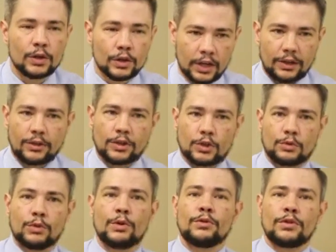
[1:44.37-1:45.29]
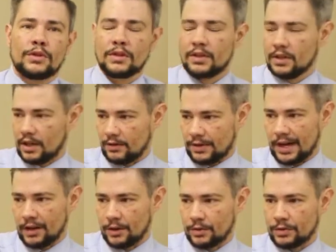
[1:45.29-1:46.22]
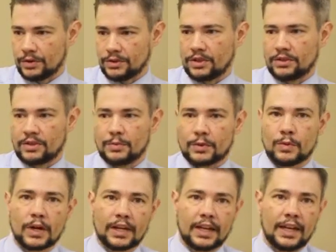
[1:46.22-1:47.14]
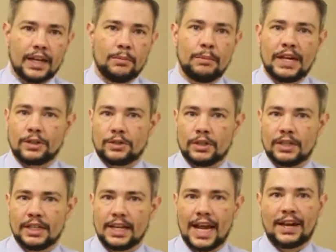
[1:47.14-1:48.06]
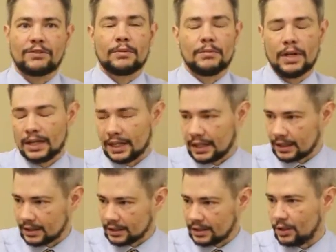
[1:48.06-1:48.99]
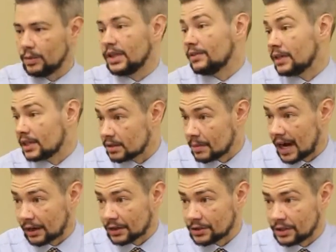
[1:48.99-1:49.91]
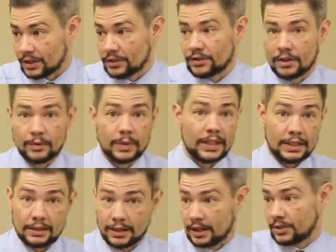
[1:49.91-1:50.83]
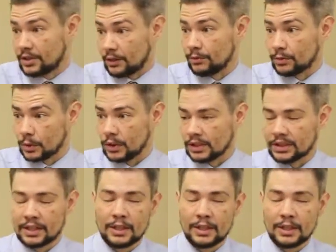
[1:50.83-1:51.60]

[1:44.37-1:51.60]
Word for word: look at the truth of how the system's working and make sure that everybody, you know, we live in a democracy, so we are self-ruled,